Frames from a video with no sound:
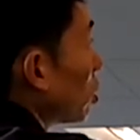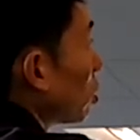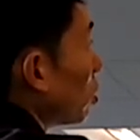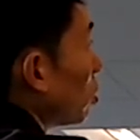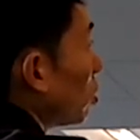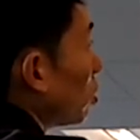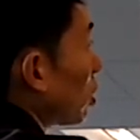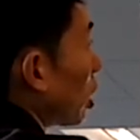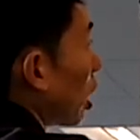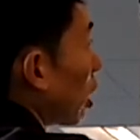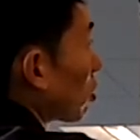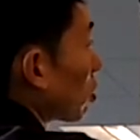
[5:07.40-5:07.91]

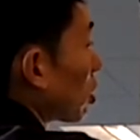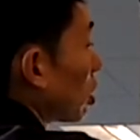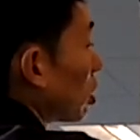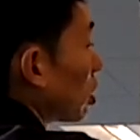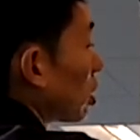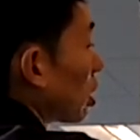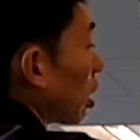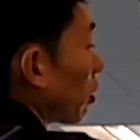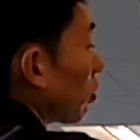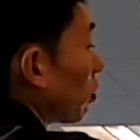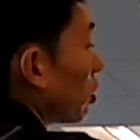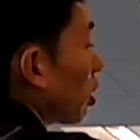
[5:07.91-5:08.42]

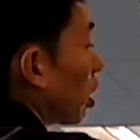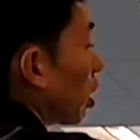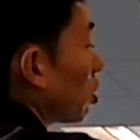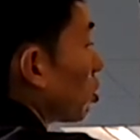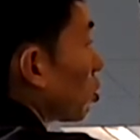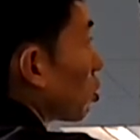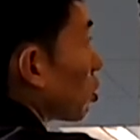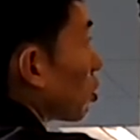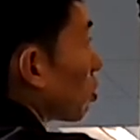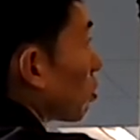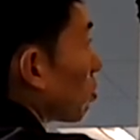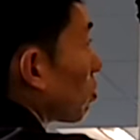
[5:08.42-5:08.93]

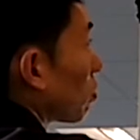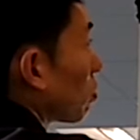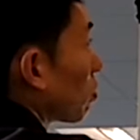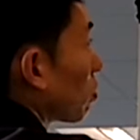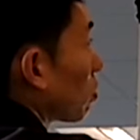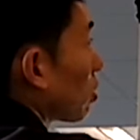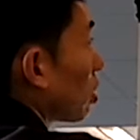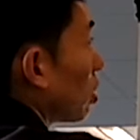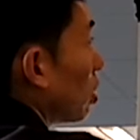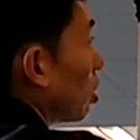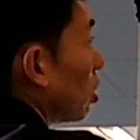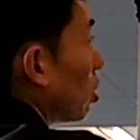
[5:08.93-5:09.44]
2,700.
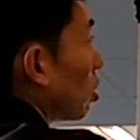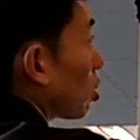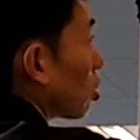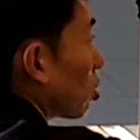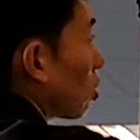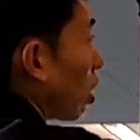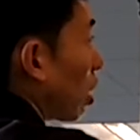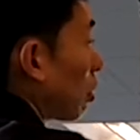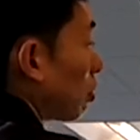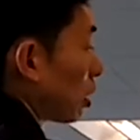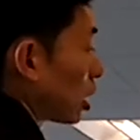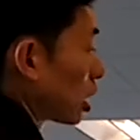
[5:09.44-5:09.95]

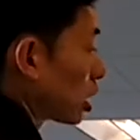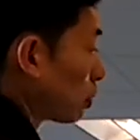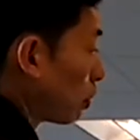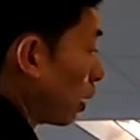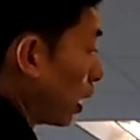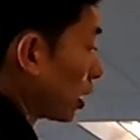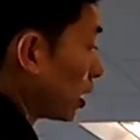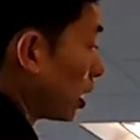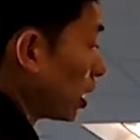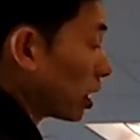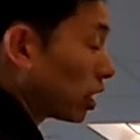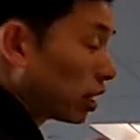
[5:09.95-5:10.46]
So I'm
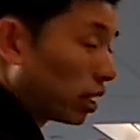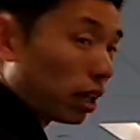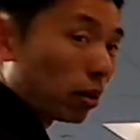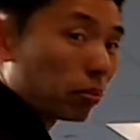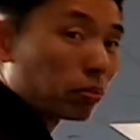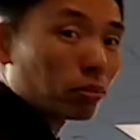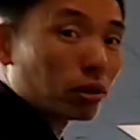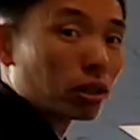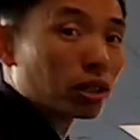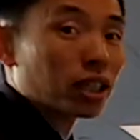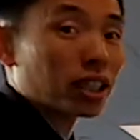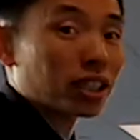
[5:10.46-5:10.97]
expecting a
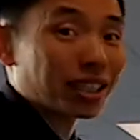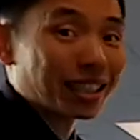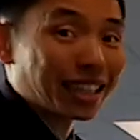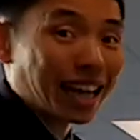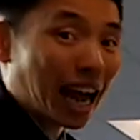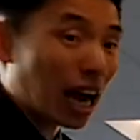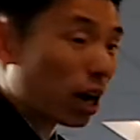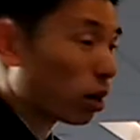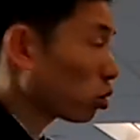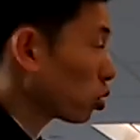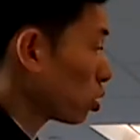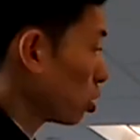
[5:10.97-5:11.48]
number in
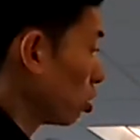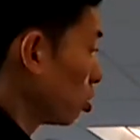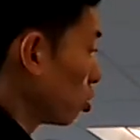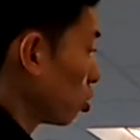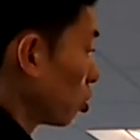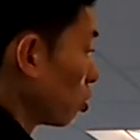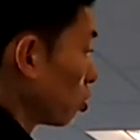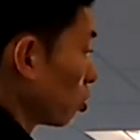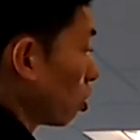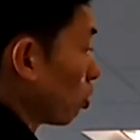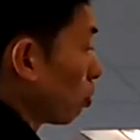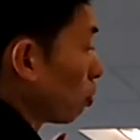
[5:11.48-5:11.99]
thousands,
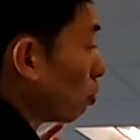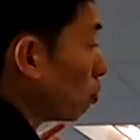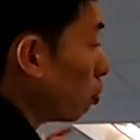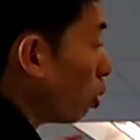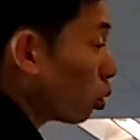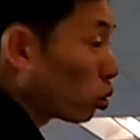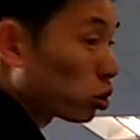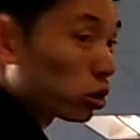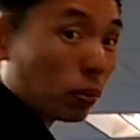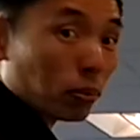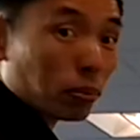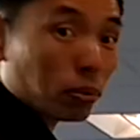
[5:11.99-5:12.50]
so the
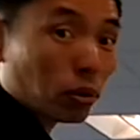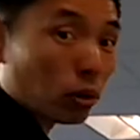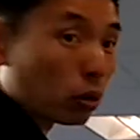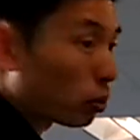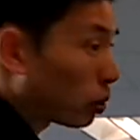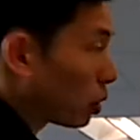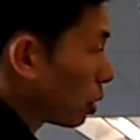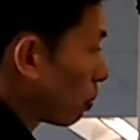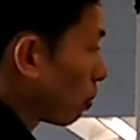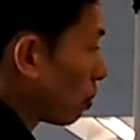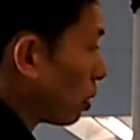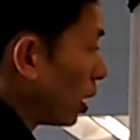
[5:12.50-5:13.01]
most
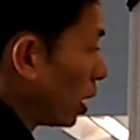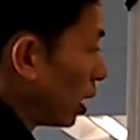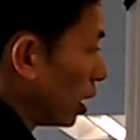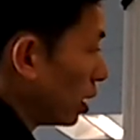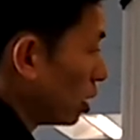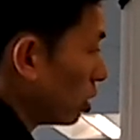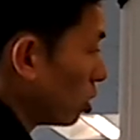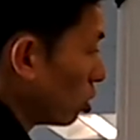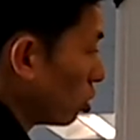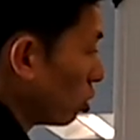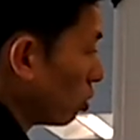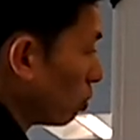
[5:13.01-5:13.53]
appropriate
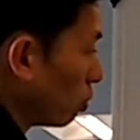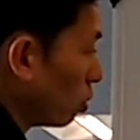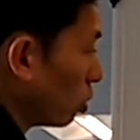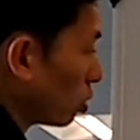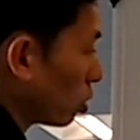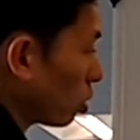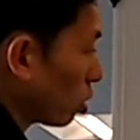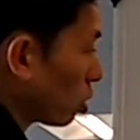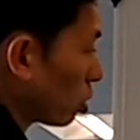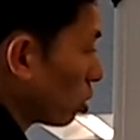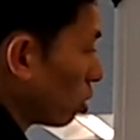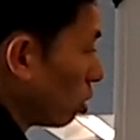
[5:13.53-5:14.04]
place to
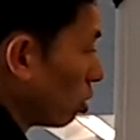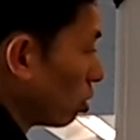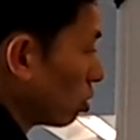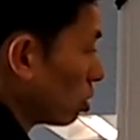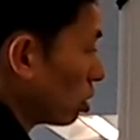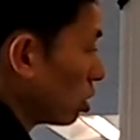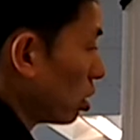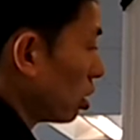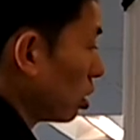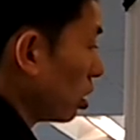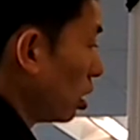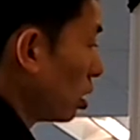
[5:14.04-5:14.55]
put the
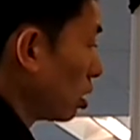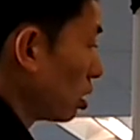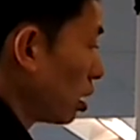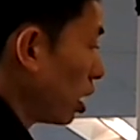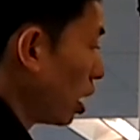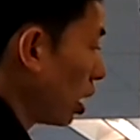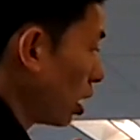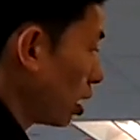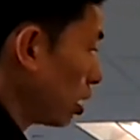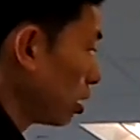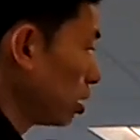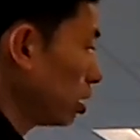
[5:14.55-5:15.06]
dot is
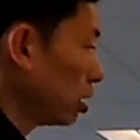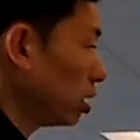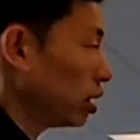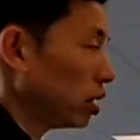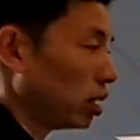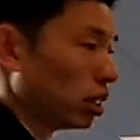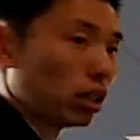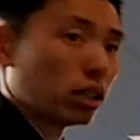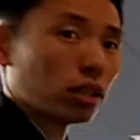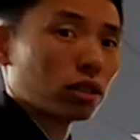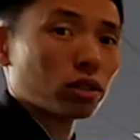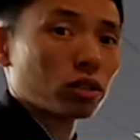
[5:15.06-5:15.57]
there,
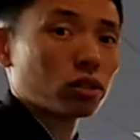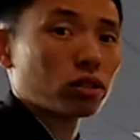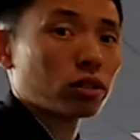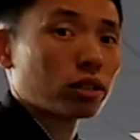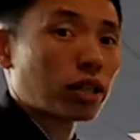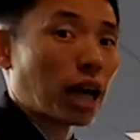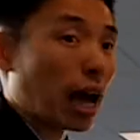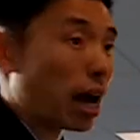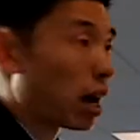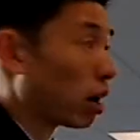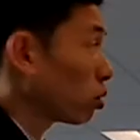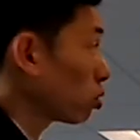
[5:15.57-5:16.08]
in
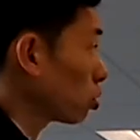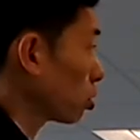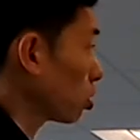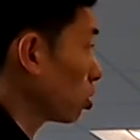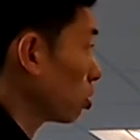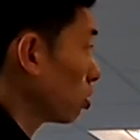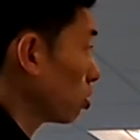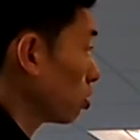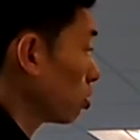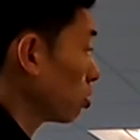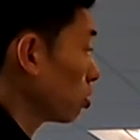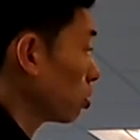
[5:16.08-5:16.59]

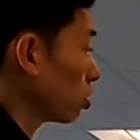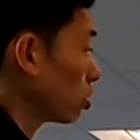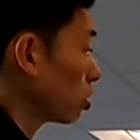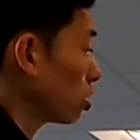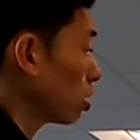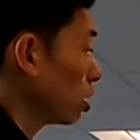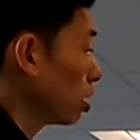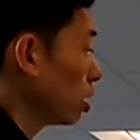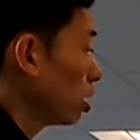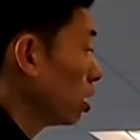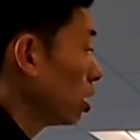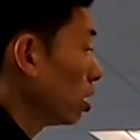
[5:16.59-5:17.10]
thousands.
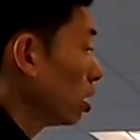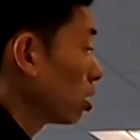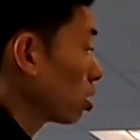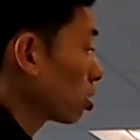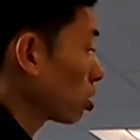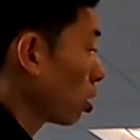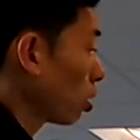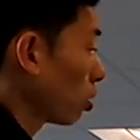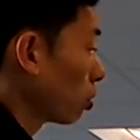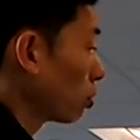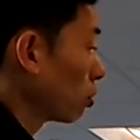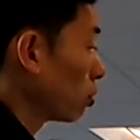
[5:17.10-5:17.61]

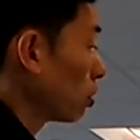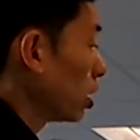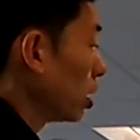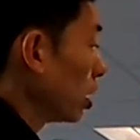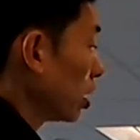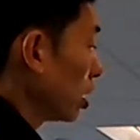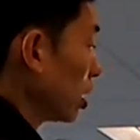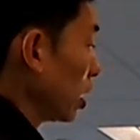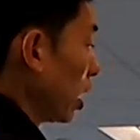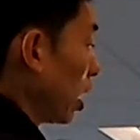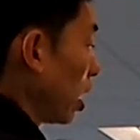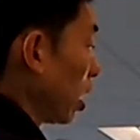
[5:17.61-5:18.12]
So
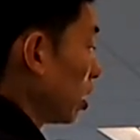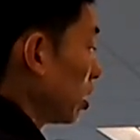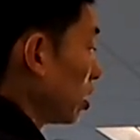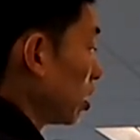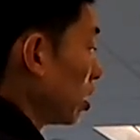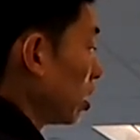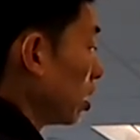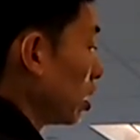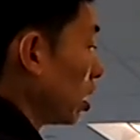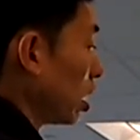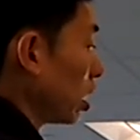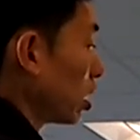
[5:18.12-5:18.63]
the
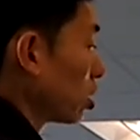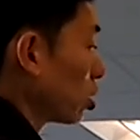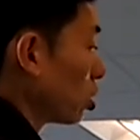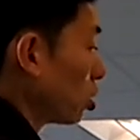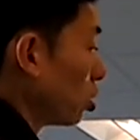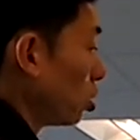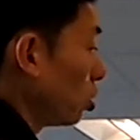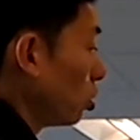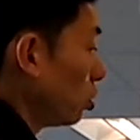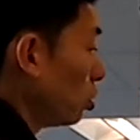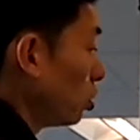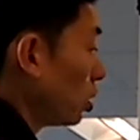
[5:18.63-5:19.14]
answer is
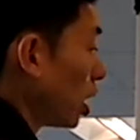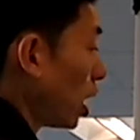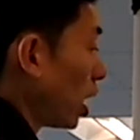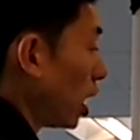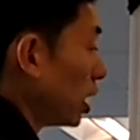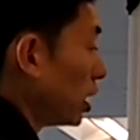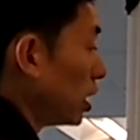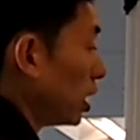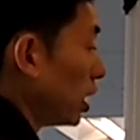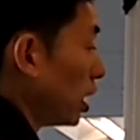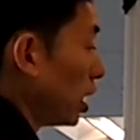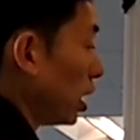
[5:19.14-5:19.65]

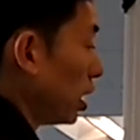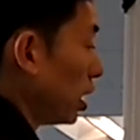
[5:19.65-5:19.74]
2984.2,